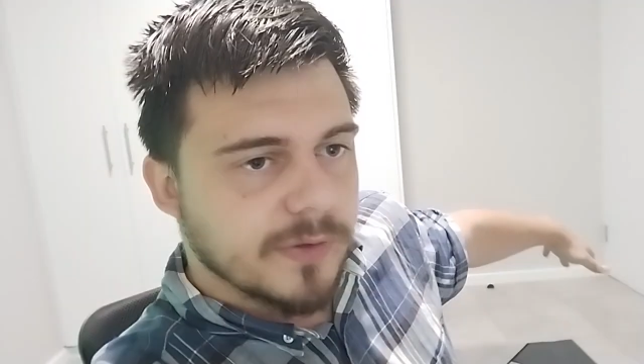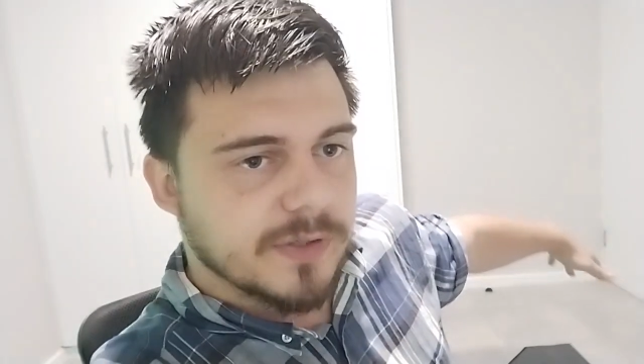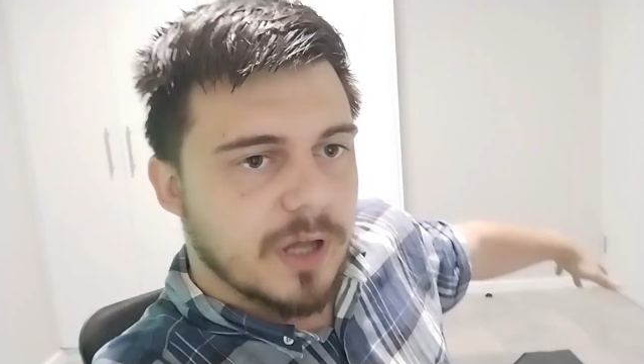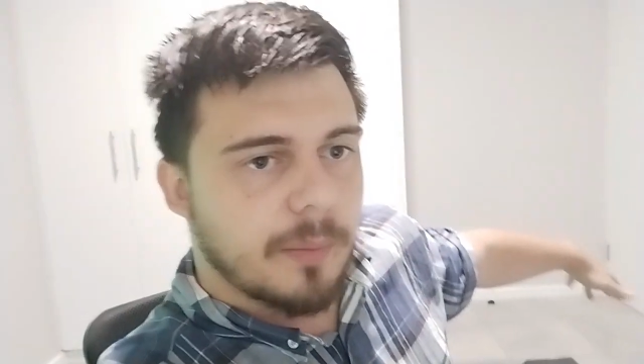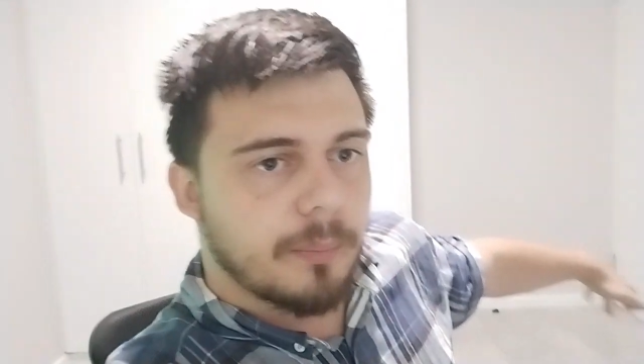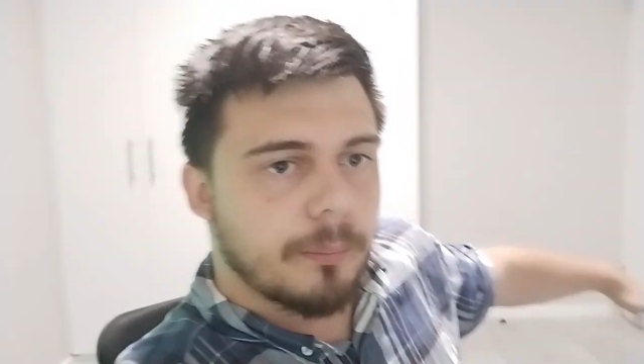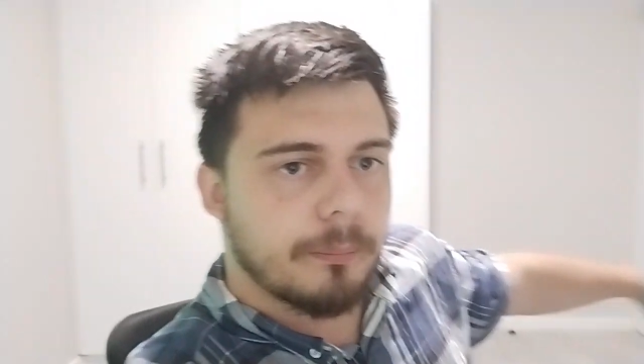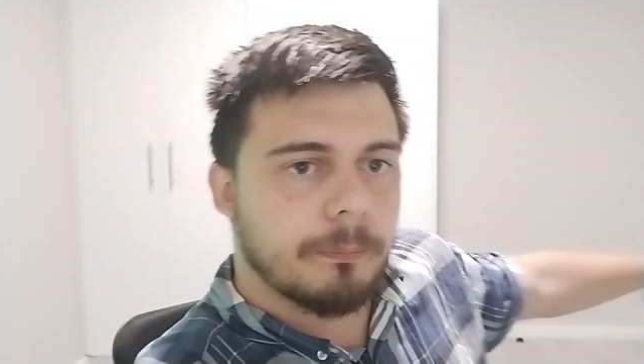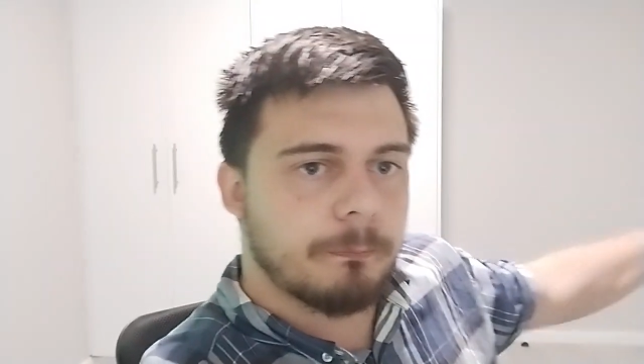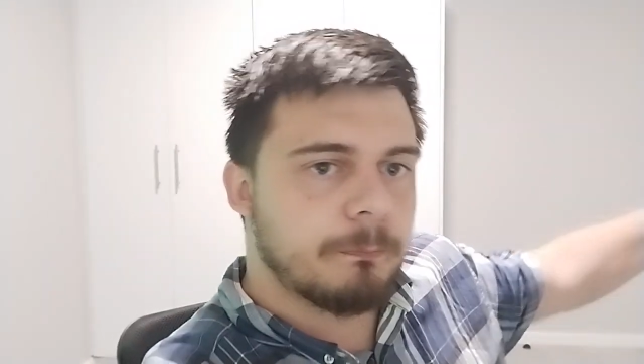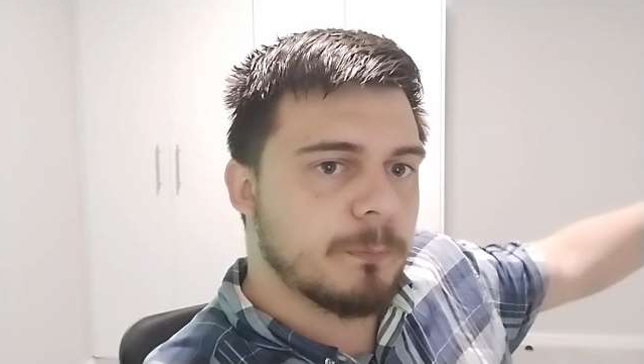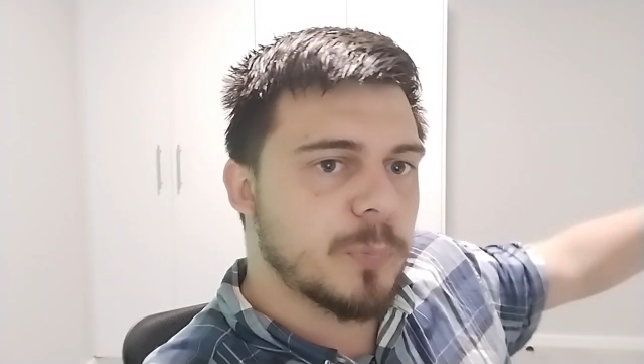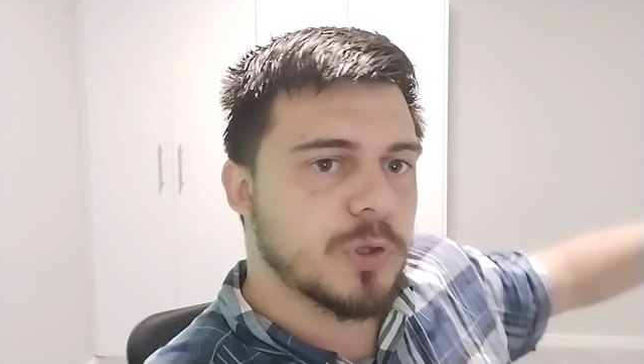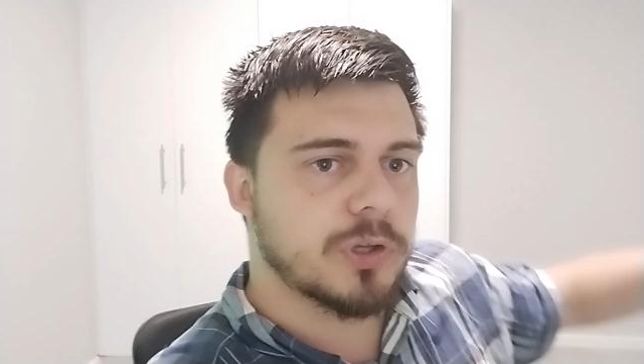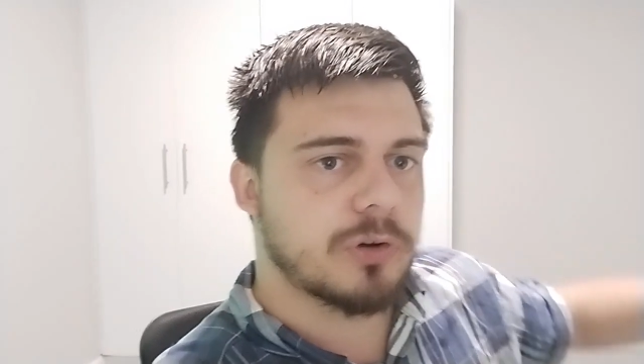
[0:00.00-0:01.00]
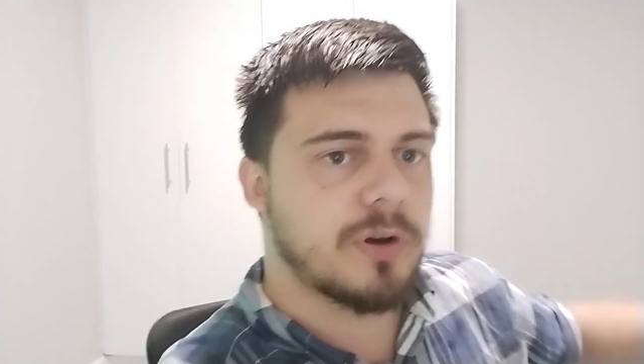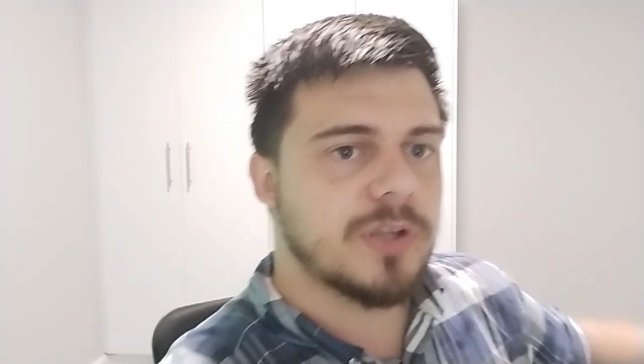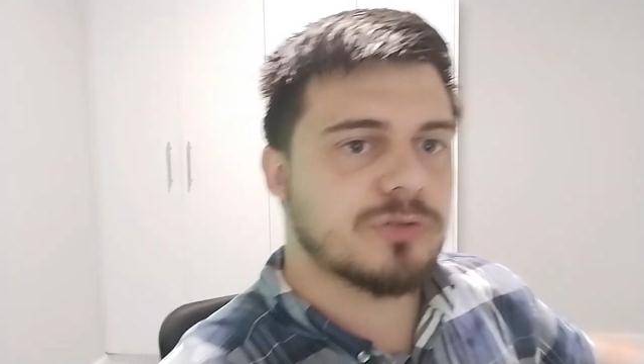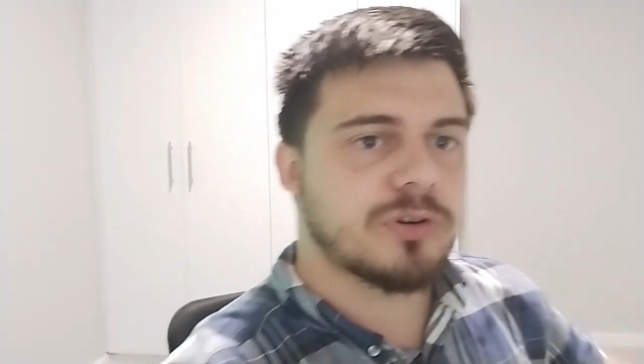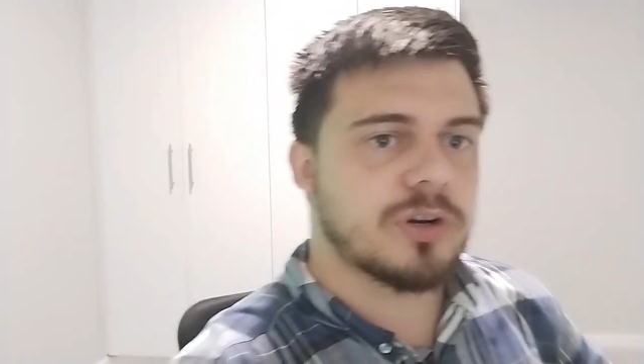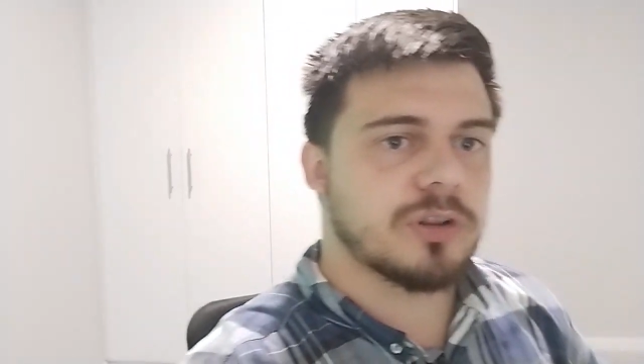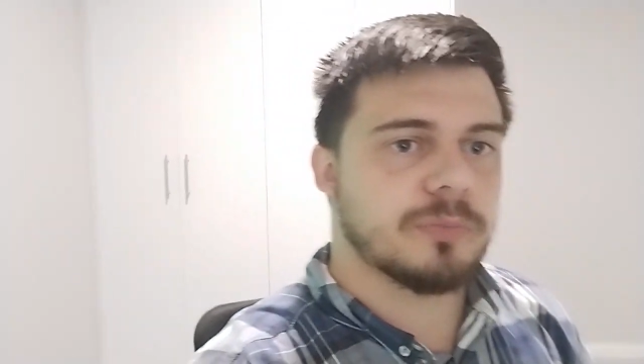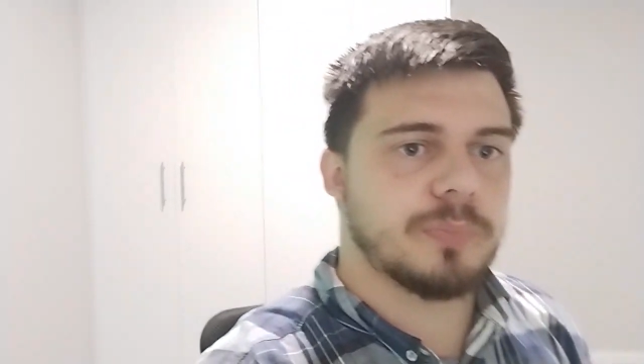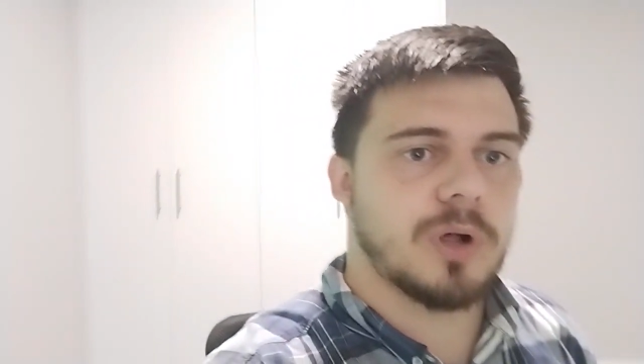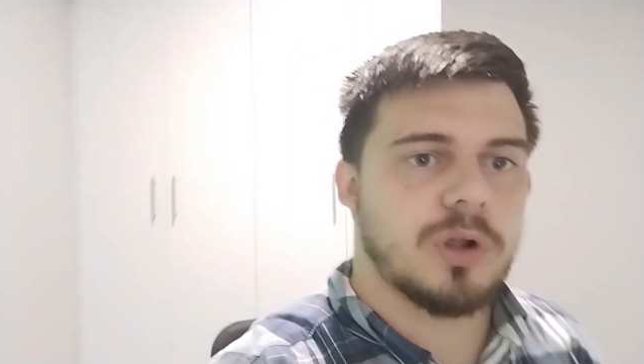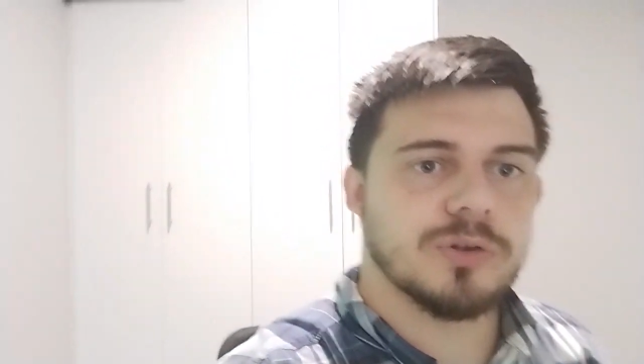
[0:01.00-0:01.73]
up, put the green screen on the poles, because